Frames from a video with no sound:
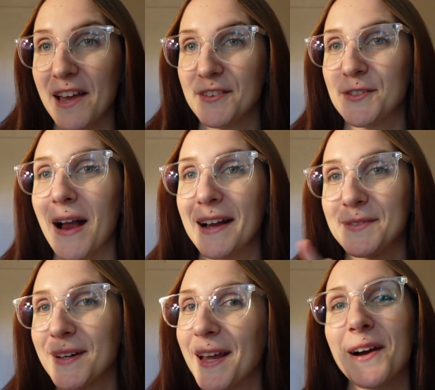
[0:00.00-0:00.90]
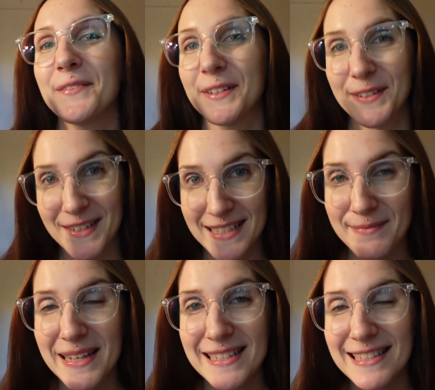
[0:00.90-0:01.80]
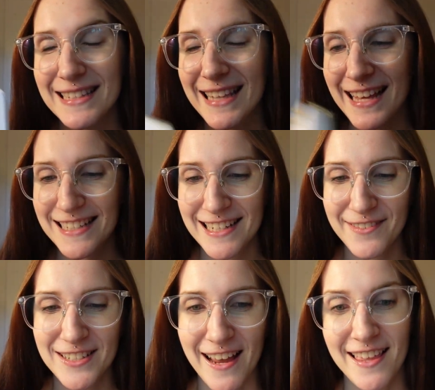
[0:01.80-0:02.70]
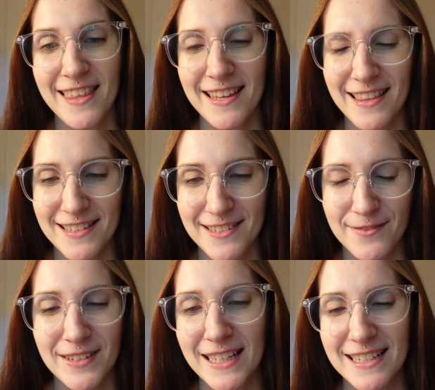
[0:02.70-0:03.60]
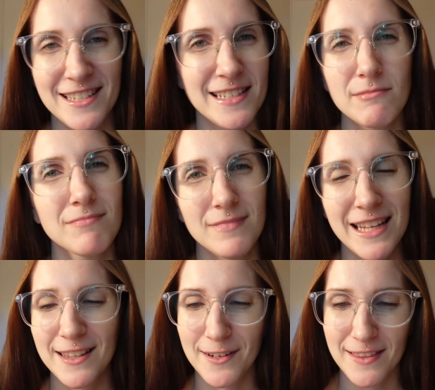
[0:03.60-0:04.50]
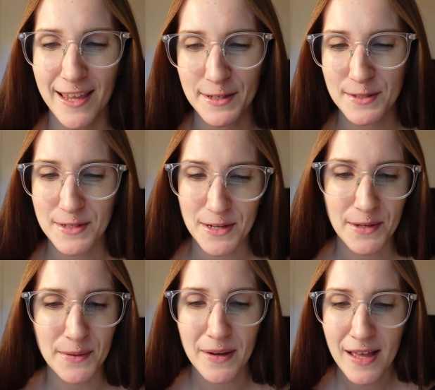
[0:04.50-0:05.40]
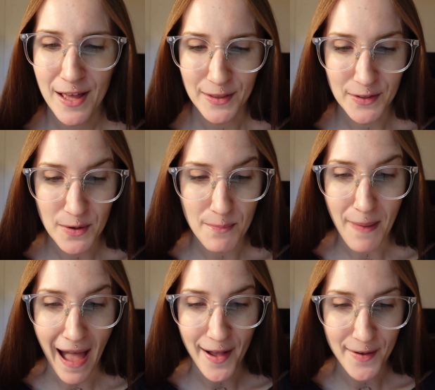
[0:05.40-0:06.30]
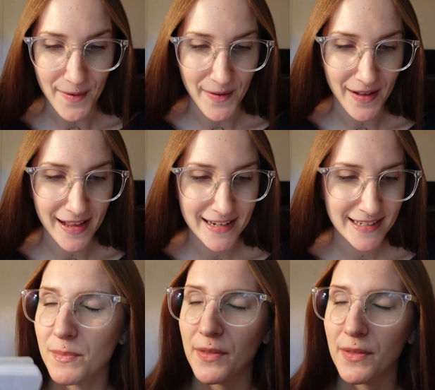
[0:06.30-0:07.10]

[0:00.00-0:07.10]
I've tracked what I got for Christmas last year, which I think that's really just neat little things to look back on.